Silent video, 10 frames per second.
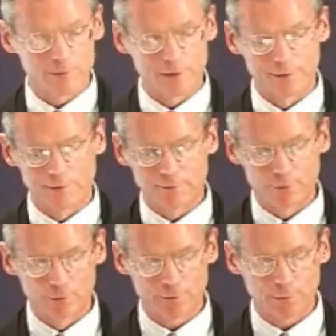was under the
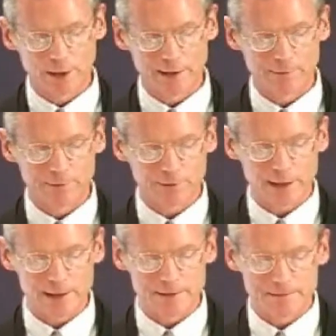full sway of the
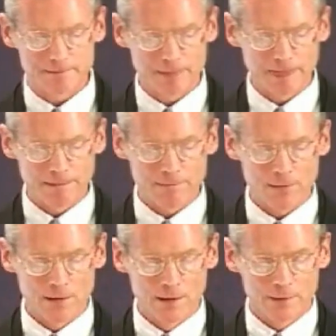state.
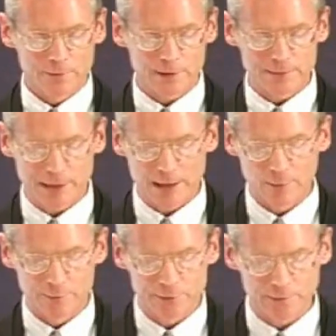State power
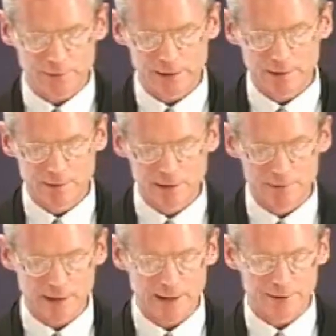was extended to the
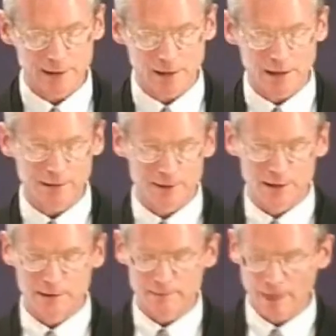entire
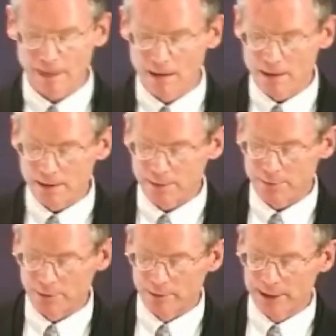economy in
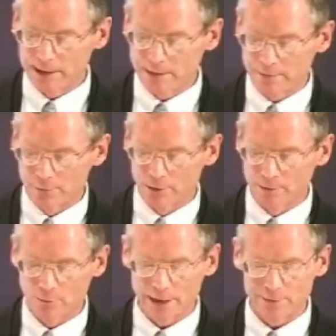Germany in the form
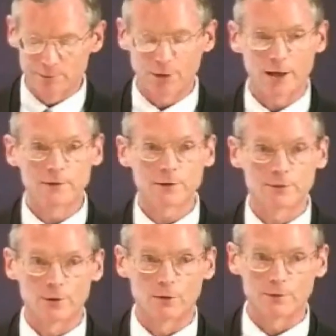of wage and price
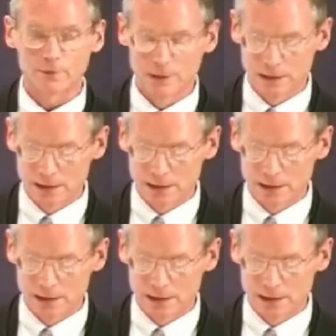controls.